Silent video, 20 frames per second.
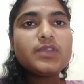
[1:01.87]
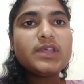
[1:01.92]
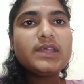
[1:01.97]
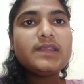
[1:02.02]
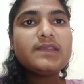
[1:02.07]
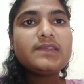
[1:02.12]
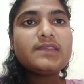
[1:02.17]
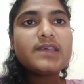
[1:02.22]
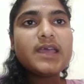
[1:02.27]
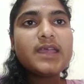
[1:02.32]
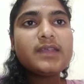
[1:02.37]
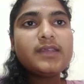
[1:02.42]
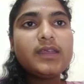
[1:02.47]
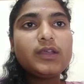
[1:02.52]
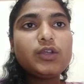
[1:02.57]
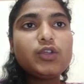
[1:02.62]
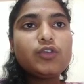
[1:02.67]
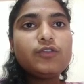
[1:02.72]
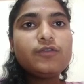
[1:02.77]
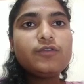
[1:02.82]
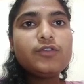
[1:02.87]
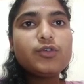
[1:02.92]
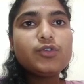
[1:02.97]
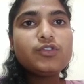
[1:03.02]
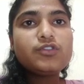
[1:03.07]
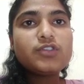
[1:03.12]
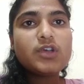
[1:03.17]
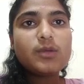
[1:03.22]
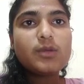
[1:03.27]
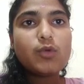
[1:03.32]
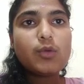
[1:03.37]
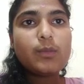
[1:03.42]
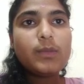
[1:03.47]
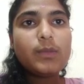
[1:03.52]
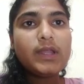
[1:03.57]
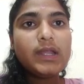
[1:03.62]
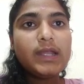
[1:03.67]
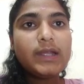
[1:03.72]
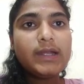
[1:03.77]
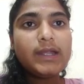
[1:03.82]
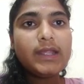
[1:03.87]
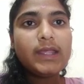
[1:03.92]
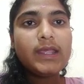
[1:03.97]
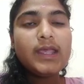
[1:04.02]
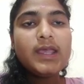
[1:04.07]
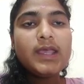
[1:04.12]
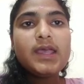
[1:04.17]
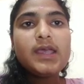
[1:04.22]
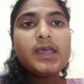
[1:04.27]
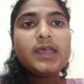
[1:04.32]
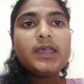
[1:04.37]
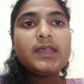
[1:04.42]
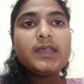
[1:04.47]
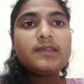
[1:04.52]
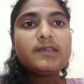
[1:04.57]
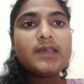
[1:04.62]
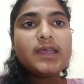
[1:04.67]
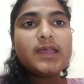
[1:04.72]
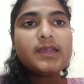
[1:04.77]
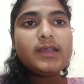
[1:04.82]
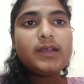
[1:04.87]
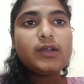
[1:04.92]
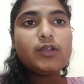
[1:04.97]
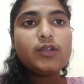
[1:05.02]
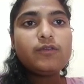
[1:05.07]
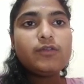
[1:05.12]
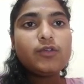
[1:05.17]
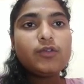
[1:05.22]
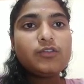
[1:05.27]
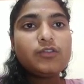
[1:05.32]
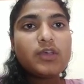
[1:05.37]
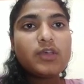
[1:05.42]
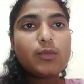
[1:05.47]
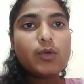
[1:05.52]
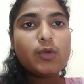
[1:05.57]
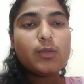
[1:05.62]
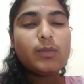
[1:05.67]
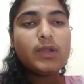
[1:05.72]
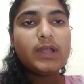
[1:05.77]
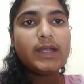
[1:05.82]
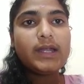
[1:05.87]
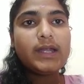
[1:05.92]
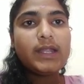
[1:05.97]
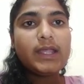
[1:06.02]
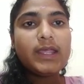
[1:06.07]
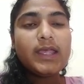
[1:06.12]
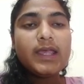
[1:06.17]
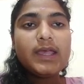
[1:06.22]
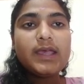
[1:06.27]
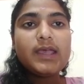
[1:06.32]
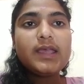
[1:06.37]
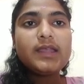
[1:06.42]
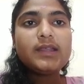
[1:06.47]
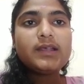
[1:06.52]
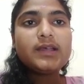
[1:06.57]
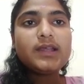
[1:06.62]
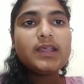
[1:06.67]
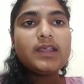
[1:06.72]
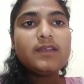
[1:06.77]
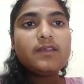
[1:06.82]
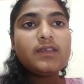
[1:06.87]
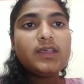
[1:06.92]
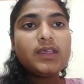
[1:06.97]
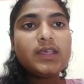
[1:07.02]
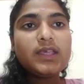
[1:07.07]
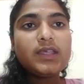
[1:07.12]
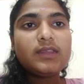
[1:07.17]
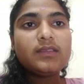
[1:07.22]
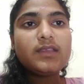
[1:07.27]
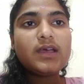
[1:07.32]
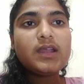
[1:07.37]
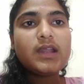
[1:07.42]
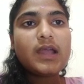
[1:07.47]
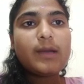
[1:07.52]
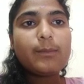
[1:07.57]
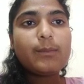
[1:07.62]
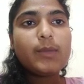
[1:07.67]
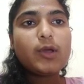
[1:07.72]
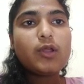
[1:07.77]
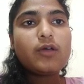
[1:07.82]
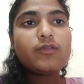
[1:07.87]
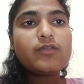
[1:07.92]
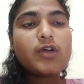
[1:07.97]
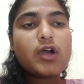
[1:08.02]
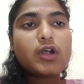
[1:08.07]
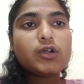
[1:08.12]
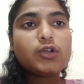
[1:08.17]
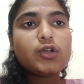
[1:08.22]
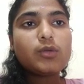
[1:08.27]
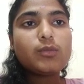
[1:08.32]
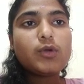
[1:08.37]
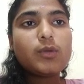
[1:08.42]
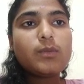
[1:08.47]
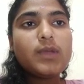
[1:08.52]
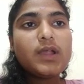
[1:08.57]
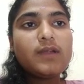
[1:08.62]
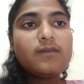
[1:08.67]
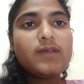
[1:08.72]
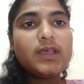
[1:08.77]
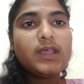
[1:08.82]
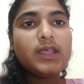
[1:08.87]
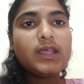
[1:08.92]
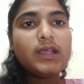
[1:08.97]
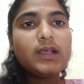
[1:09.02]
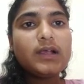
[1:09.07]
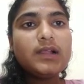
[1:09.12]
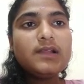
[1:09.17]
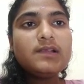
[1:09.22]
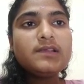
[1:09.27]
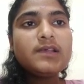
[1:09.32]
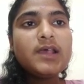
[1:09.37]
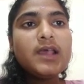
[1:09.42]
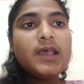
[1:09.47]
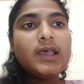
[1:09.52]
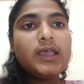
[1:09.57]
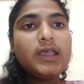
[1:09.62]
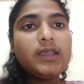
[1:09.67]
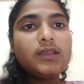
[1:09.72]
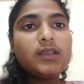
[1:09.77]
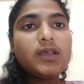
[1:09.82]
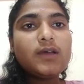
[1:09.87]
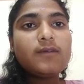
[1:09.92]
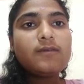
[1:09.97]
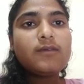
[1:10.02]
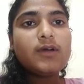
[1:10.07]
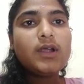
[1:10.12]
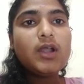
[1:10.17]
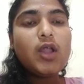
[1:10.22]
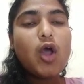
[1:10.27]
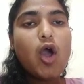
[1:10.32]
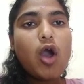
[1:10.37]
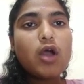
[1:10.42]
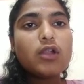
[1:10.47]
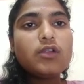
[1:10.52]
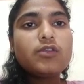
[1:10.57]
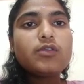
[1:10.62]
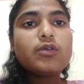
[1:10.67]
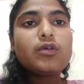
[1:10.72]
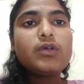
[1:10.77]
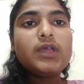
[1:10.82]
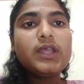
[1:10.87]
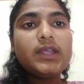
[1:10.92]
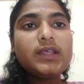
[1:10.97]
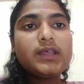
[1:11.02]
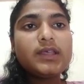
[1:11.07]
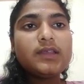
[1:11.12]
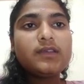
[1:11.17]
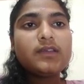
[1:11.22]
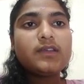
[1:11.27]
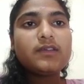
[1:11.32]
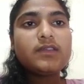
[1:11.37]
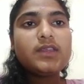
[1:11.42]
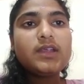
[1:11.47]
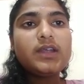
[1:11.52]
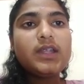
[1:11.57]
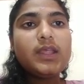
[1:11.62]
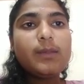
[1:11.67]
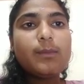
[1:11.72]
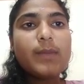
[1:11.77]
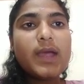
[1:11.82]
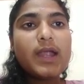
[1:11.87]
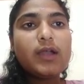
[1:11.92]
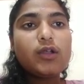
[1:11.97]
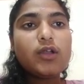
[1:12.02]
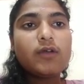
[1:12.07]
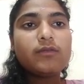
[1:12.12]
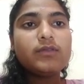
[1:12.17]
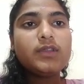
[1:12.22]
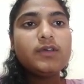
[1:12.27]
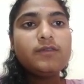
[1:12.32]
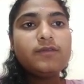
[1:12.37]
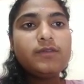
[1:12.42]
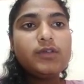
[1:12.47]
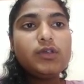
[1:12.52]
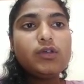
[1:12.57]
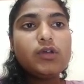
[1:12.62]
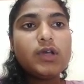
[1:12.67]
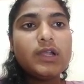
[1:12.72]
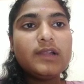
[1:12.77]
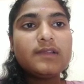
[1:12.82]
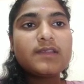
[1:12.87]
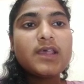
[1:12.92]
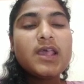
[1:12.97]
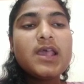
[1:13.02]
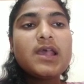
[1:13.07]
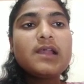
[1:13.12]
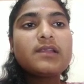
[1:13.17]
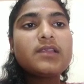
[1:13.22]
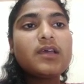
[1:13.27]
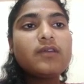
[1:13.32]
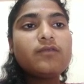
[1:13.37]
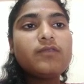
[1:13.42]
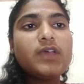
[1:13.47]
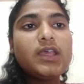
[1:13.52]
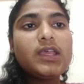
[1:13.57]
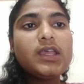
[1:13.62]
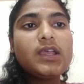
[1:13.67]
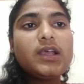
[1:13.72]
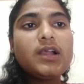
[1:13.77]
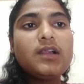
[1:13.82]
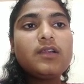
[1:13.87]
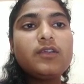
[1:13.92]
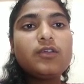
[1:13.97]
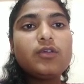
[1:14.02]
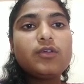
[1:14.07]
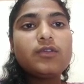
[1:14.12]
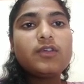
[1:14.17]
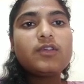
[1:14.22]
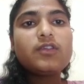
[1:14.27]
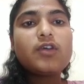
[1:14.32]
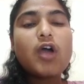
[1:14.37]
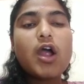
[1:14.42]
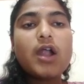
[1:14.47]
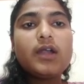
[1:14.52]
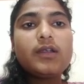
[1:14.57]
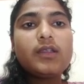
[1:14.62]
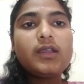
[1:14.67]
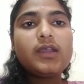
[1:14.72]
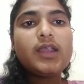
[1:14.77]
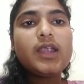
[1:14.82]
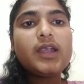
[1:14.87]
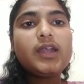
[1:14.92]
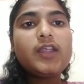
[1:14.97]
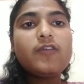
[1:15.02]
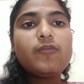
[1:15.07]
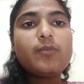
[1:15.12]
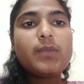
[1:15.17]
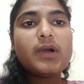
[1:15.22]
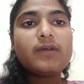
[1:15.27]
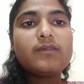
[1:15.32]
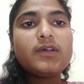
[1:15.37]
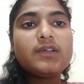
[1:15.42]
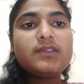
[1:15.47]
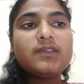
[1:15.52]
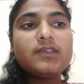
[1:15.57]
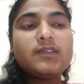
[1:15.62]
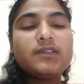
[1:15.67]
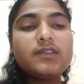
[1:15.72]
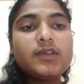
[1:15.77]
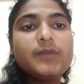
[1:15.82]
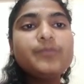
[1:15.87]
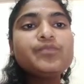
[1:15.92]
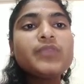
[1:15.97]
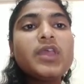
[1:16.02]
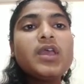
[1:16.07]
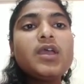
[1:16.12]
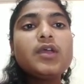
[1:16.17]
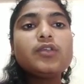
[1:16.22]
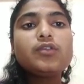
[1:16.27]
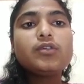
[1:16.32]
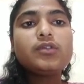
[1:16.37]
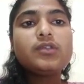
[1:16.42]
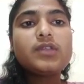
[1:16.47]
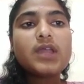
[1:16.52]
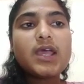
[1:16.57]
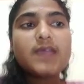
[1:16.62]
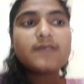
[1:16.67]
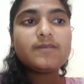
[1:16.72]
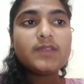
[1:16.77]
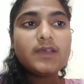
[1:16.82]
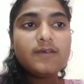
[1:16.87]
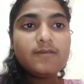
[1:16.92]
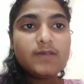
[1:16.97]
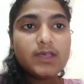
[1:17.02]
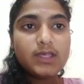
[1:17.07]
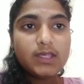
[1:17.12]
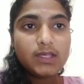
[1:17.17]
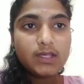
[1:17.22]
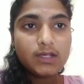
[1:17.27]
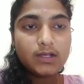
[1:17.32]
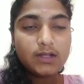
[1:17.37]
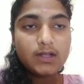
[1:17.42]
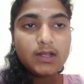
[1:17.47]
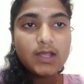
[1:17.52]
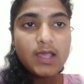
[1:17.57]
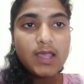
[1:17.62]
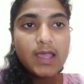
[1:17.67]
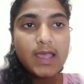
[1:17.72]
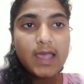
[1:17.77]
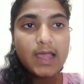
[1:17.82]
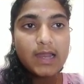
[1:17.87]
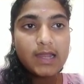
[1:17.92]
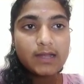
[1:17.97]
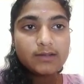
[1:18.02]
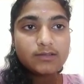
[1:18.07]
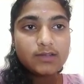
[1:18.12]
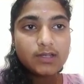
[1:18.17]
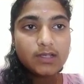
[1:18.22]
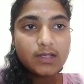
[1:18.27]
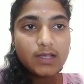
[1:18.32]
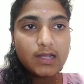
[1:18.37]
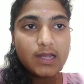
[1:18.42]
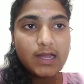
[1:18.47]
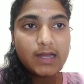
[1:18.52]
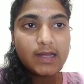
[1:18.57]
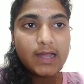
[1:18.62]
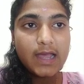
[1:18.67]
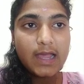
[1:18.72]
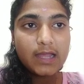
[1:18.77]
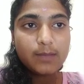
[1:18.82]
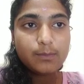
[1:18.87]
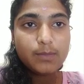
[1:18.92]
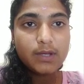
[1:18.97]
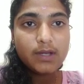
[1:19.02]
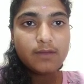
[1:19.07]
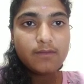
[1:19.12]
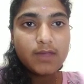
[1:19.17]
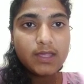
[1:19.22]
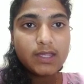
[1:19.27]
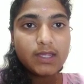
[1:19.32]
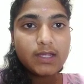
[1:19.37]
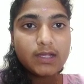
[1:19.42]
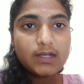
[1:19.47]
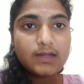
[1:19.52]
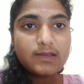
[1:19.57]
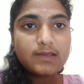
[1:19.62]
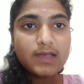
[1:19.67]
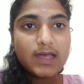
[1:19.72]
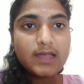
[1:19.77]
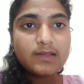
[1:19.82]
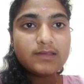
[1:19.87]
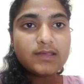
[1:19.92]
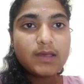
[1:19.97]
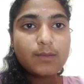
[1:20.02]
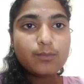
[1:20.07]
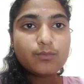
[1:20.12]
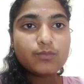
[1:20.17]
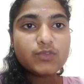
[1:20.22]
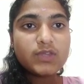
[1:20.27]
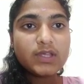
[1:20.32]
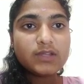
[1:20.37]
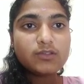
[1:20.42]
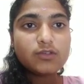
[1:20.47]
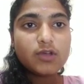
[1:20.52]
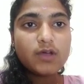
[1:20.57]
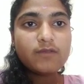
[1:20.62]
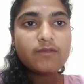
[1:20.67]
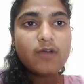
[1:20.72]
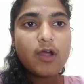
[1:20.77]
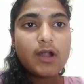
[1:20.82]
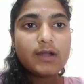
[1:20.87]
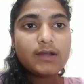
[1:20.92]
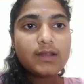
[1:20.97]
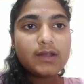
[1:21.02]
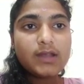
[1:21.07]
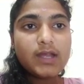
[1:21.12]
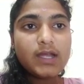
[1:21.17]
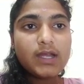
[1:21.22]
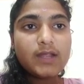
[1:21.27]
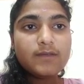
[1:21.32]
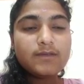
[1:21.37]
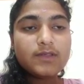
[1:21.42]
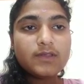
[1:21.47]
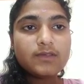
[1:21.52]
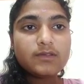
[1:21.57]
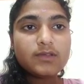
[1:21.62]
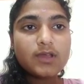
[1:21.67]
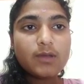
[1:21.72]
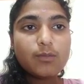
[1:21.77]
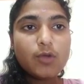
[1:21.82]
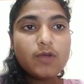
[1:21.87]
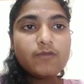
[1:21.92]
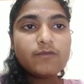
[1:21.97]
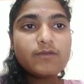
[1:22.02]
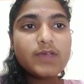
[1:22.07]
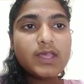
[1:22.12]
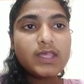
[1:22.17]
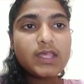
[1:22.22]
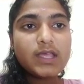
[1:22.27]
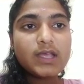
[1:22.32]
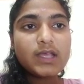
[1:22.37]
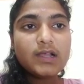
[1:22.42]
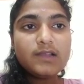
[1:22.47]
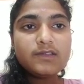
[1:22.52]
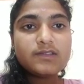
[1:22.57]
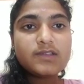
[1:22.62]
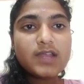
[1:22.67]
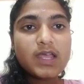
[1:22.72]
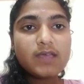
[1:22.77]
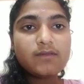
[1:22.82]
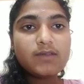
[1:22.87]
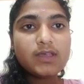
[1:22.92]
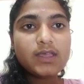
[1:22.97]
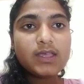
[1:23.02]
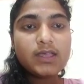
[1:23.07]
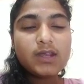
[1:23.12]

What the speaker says: insight into future mobility. Insight into future mobility. Increasing in the number of automobile vehicles in the world also increases the demand of the fuels. Some vehicles uses alternative power system to drive the vehicle. Electrical and hybrid vehicles are some such of alternative system of vehicles driving in